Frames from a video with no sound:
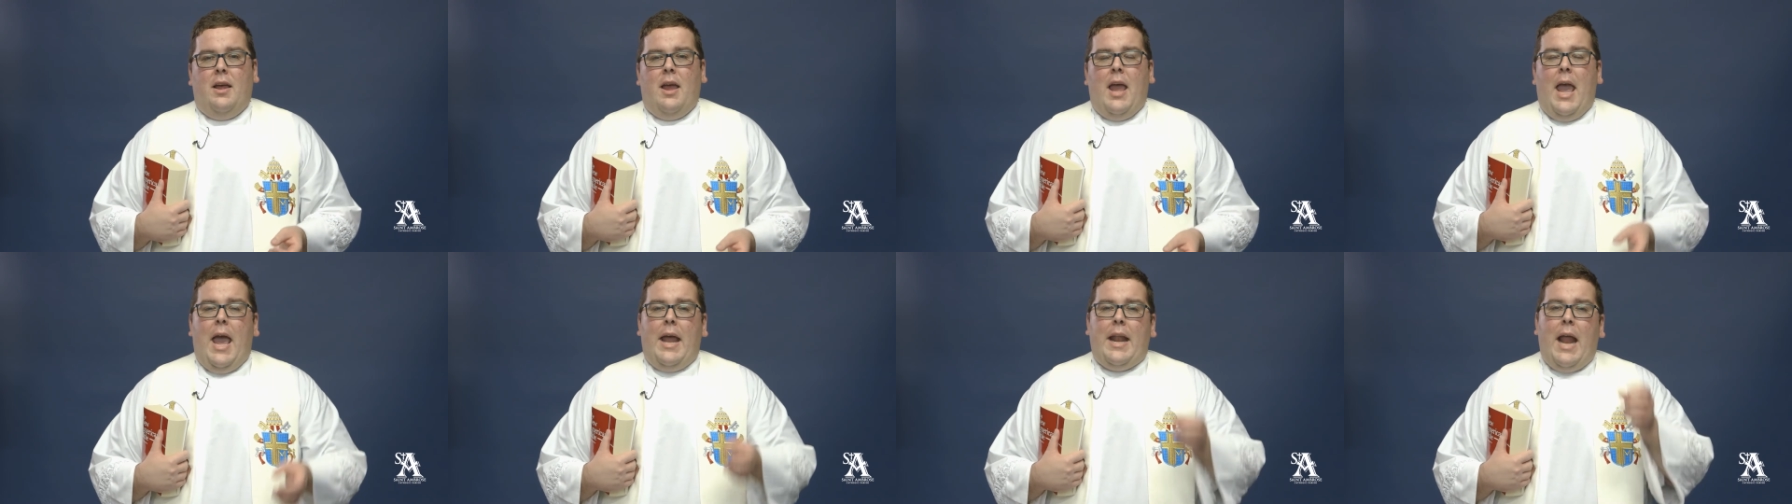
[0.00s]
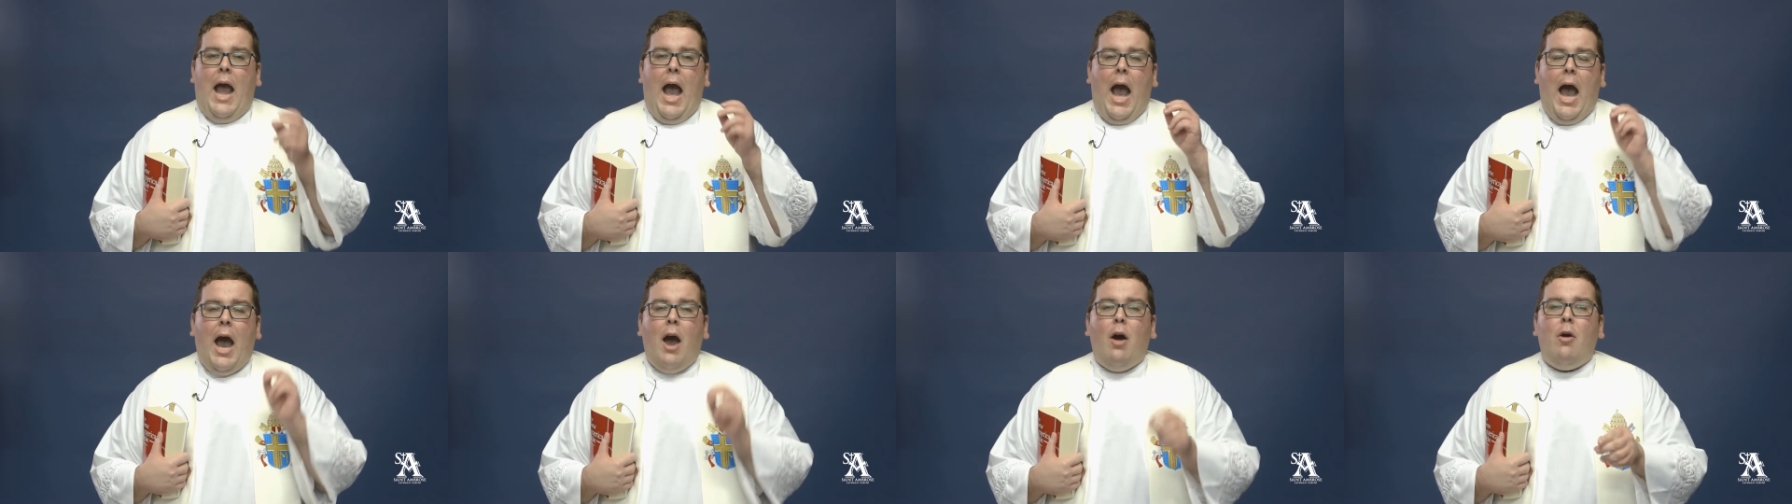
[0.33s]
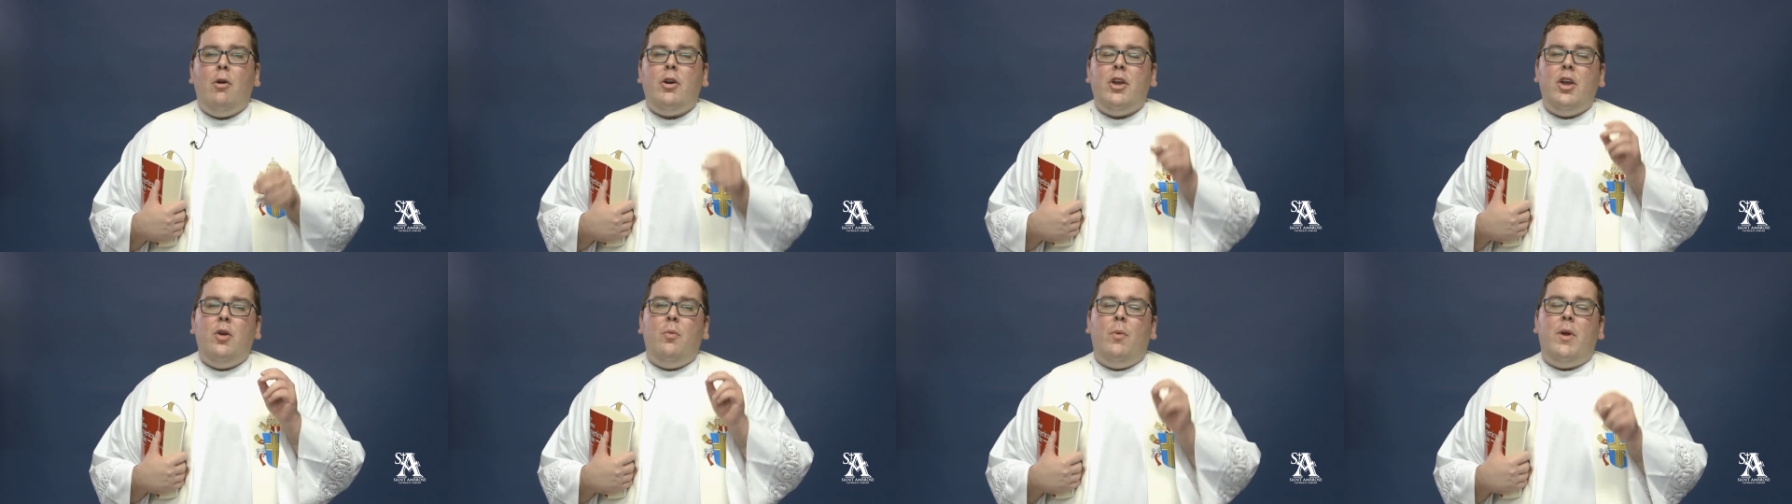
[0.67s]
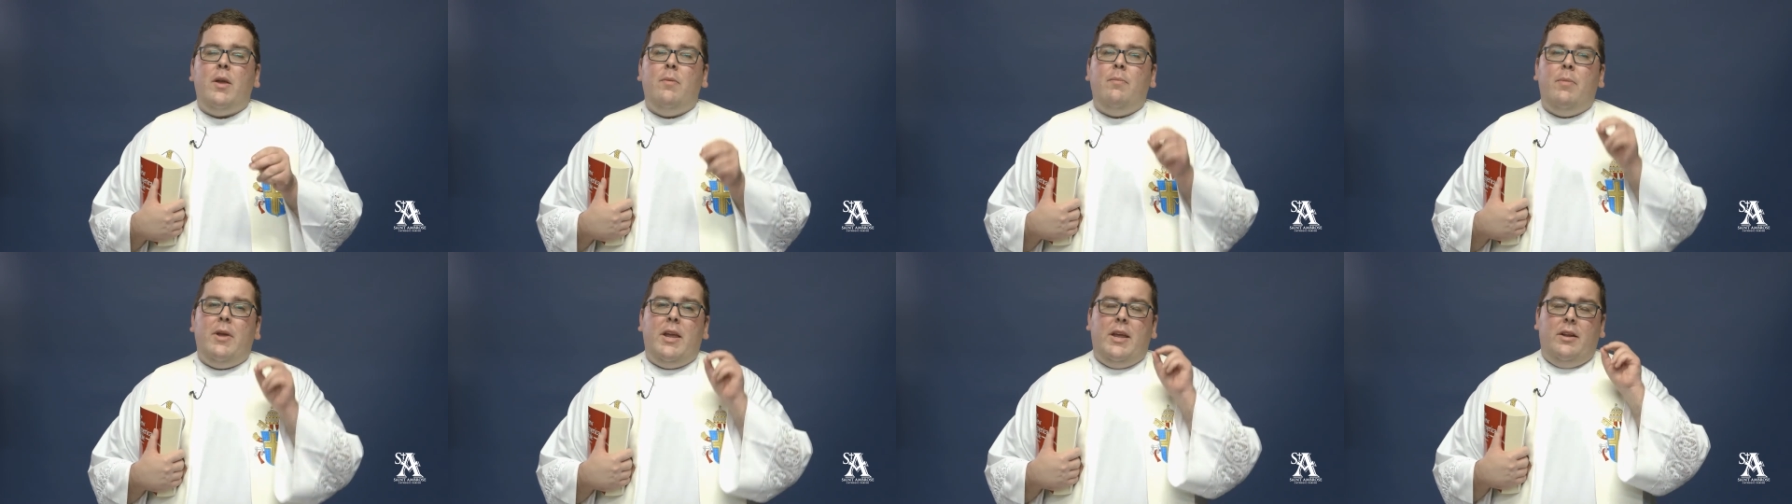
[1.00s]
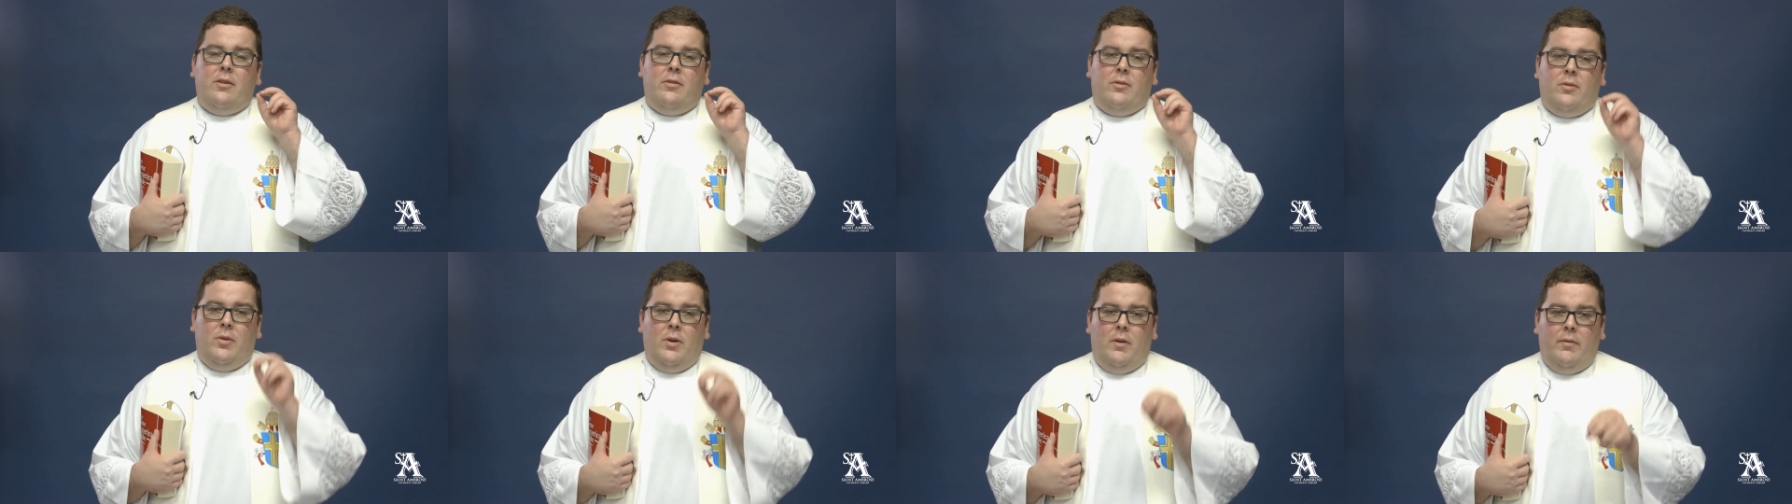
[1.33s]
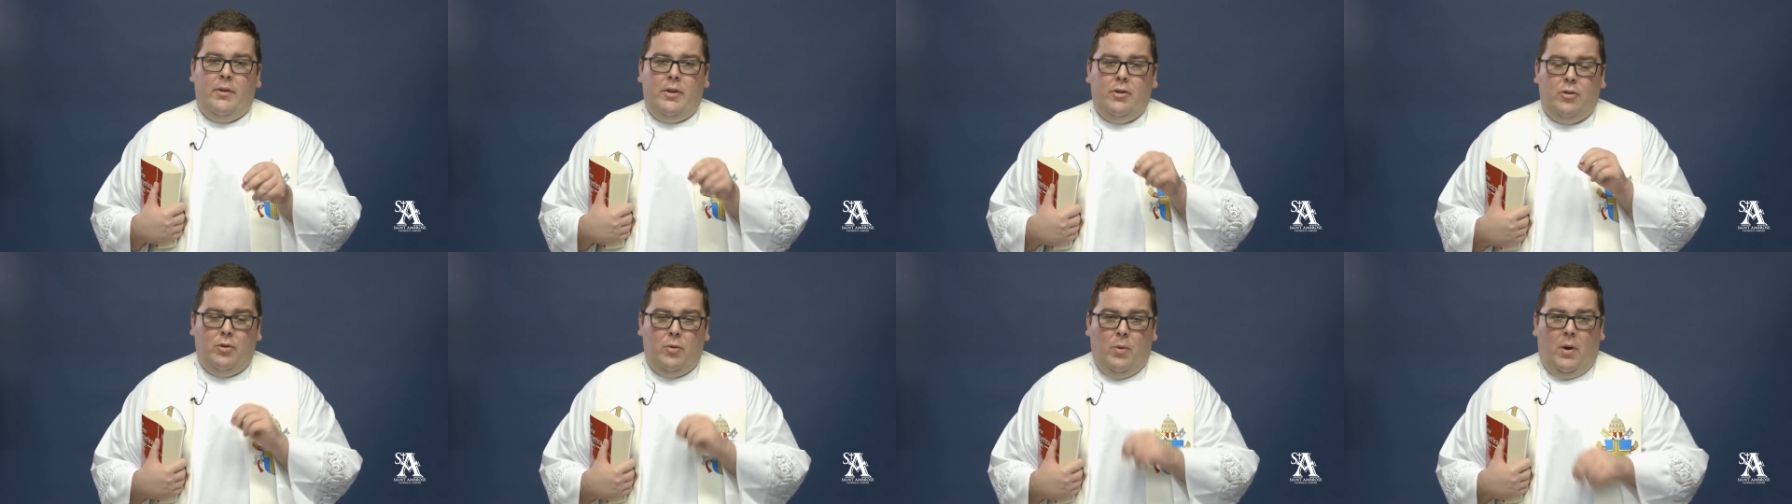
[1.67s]
And how can we be in
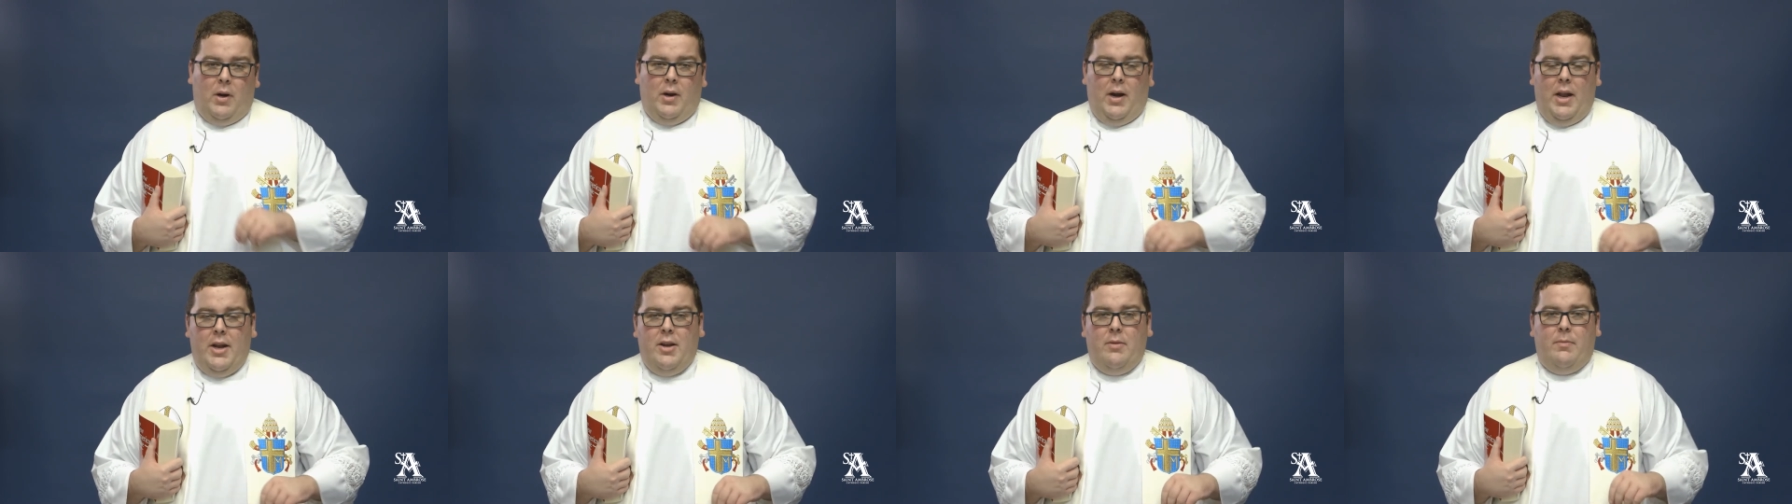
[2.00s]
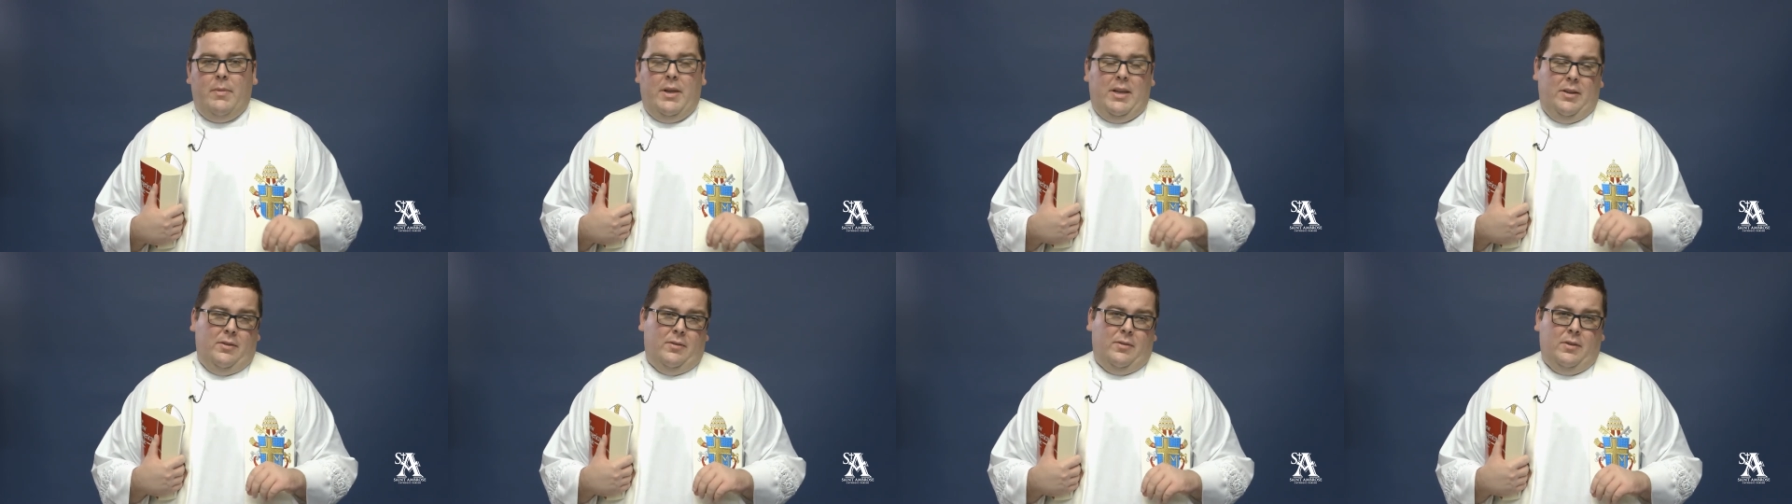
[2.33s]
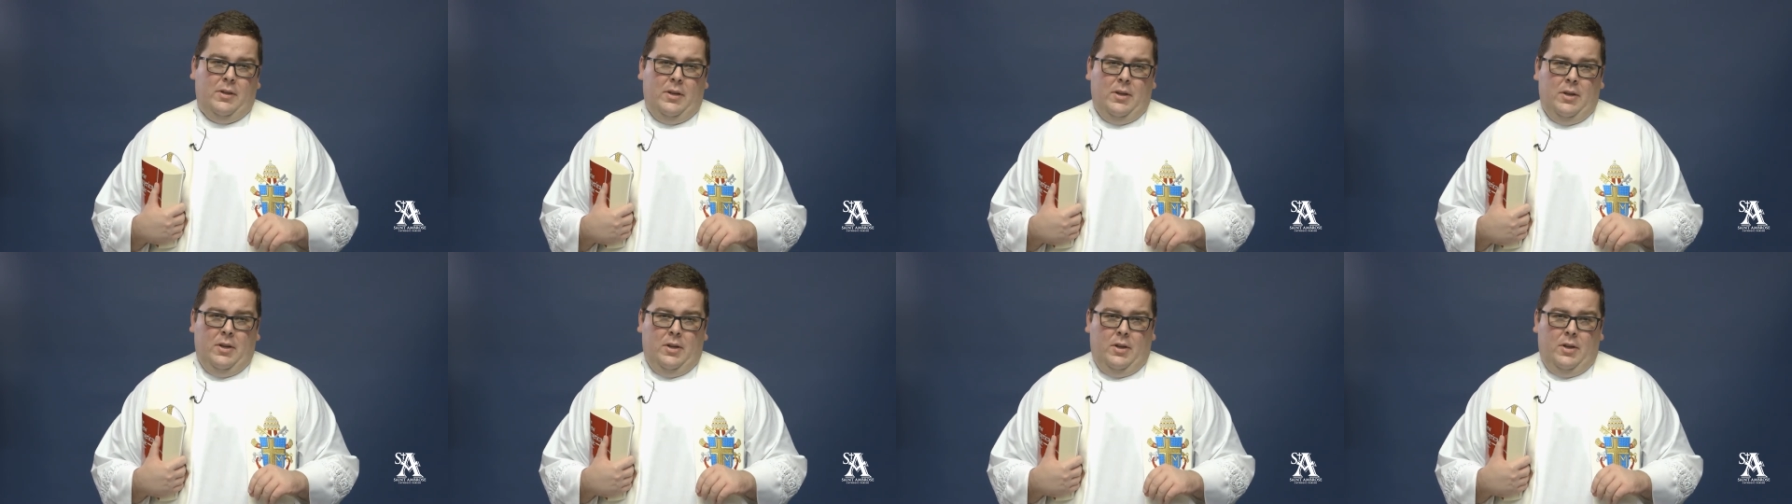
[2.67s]
service to our enemies?